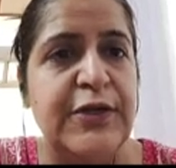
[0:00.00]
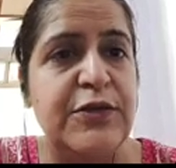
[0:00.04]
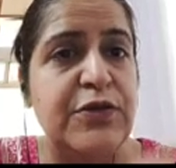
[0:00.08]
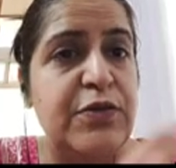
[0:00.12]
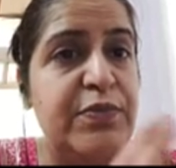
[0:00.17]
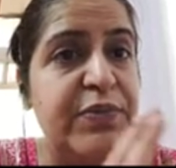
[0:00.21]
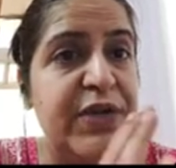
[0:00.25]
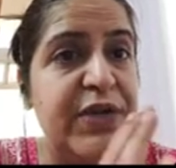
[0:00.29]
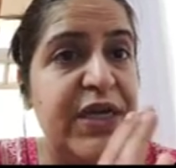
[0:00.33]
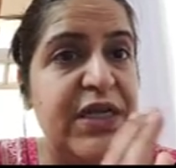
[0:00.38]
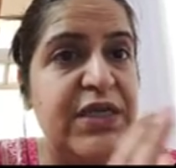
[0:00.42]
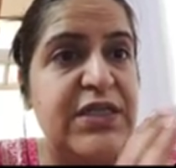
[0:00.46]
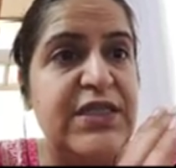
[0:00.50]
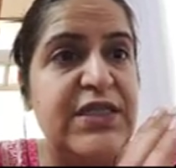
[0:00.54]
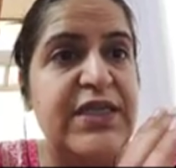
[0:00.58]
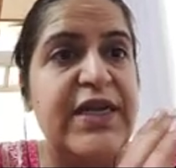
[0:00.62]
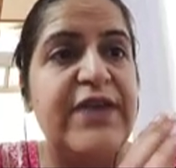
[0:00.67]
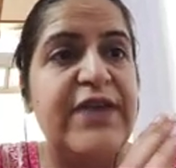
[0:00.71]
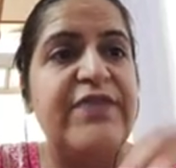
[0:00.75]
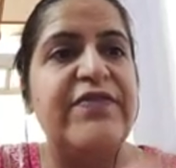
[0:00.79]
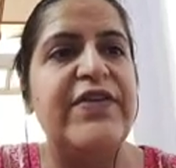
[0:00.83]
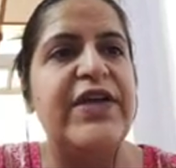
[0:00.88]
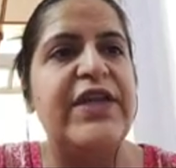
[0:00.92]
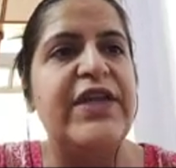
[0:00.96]
So parents
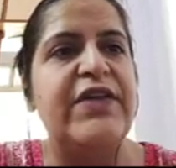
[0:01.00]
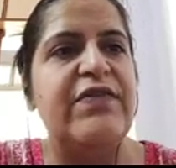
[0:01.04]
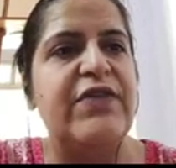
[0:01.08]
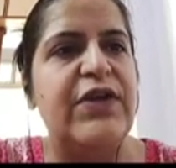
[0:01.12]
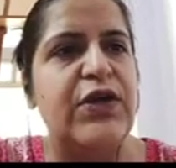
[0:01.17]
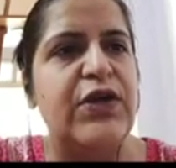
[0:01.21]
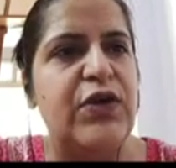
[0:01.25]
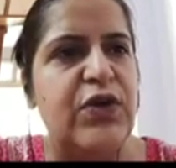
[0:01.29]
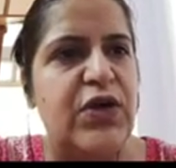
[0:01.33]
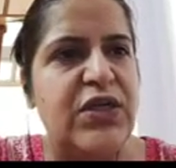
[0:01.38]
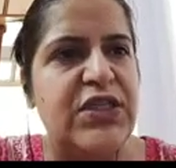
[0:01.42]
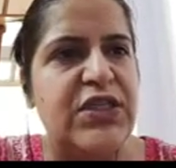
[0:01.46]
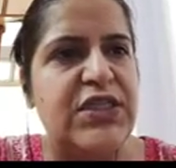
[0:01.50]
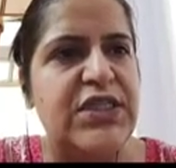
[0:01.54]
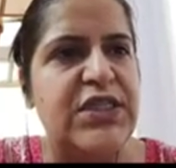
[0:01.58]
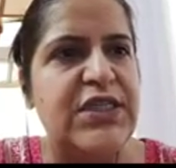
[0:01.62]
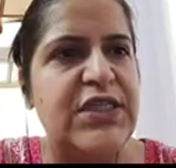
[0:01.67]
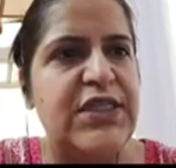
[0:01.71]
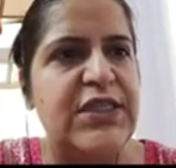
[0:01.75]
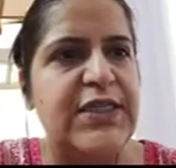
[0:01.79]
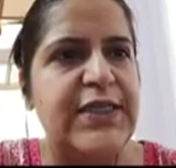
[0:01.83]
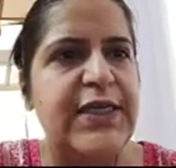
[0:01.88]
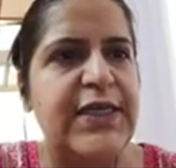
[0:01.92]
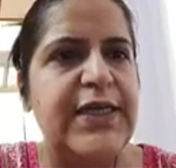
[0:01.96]
can very well
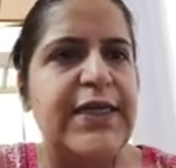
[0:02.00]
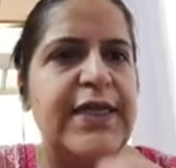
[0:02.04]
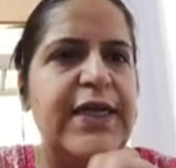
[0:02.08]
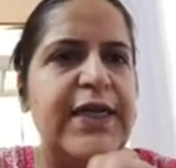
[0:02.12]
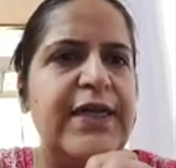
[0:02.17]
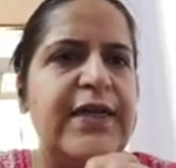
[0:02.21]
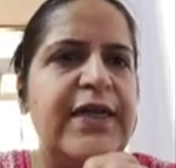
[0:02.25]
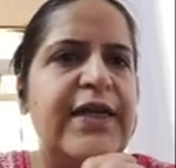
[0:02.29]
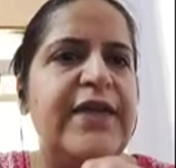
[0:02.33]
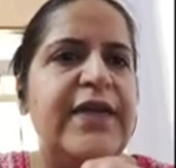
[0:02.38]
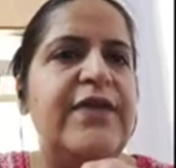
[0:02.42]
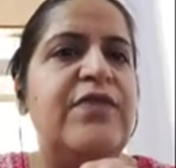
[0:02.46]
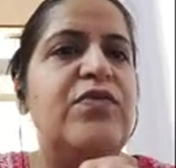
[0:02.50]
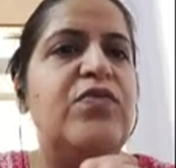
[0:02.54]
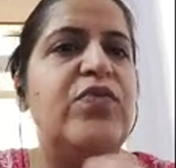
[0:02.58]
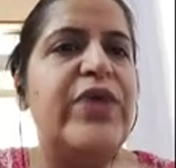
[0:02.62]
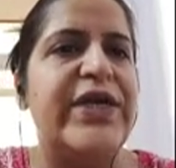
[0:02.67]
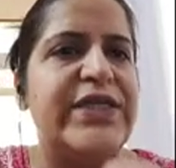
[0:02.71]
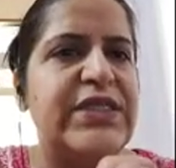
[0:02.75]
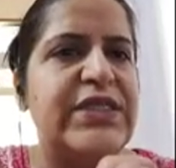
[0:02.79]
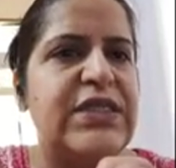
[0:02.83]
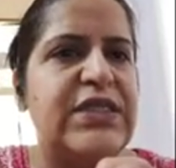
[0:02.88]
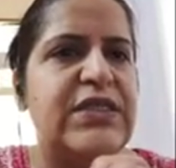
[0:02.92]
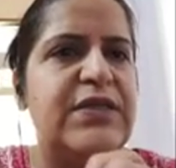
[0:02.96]
concentrate and
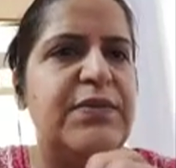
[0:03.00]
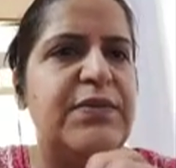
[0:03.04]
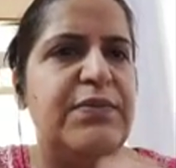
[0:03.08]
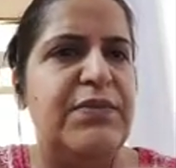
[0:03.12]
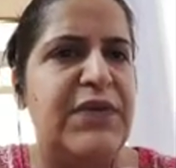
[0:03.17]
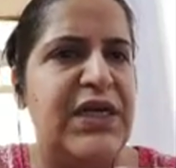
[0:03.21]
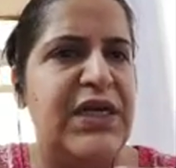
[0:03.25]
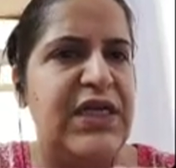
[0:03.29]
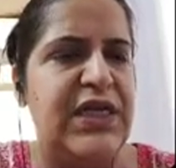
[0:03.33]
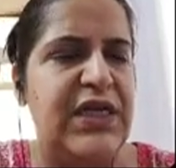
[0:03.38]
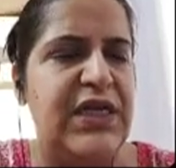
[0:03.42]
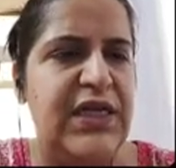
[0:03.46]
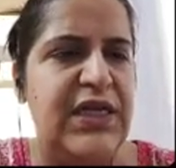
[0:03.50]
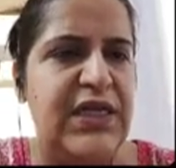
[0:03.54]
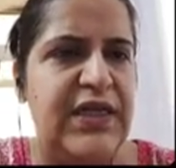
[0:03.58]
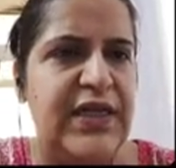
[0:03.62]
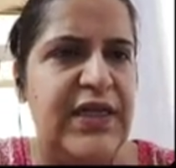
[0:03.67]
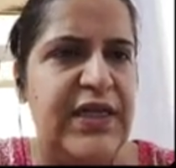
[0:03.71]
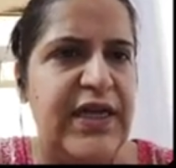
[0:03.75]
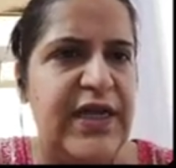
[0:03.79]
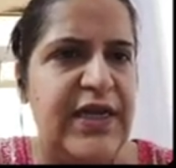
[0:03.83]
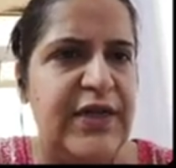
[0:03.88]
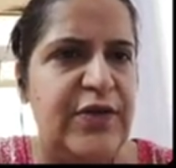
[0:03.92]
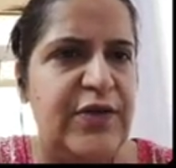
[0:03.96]
invest money in
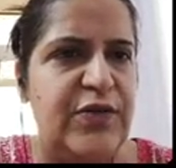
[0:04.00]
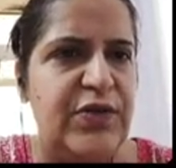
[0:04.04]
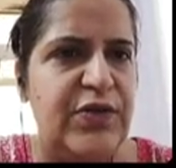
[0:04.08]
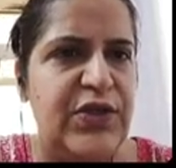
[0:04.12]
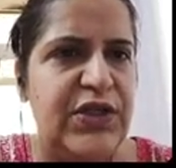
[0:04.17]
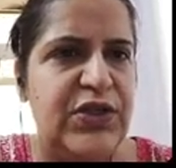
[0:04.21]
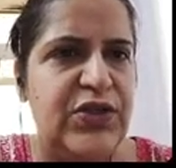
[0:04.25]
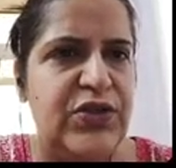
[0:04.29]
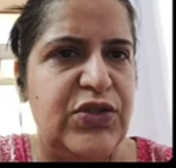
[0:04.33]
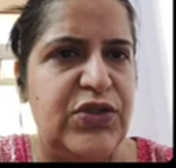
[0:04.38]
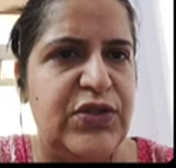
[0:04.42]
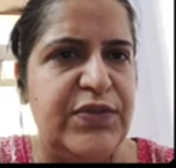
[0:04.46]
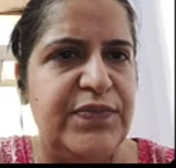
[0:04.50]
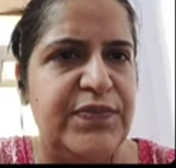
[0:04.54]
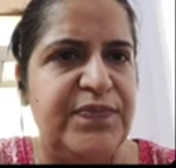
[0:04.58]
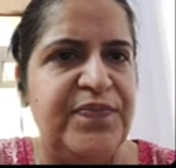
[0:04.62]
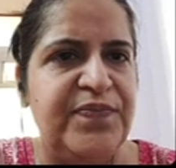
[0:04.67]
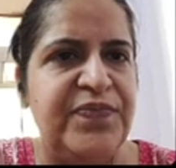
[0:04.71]
their education.